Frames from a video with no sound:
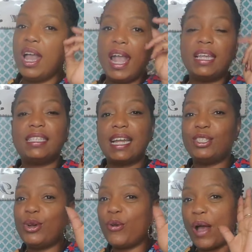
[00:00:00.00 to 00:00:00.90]
And stay
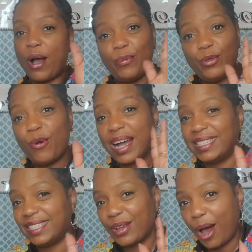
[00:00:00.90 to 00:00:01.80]
tuned. I hope you
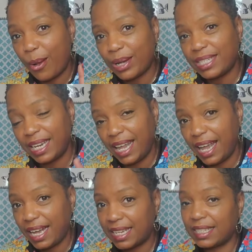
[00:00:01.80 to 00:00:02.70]
watch this all the way to the
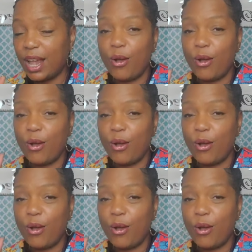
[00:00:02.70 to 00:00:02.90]
end, because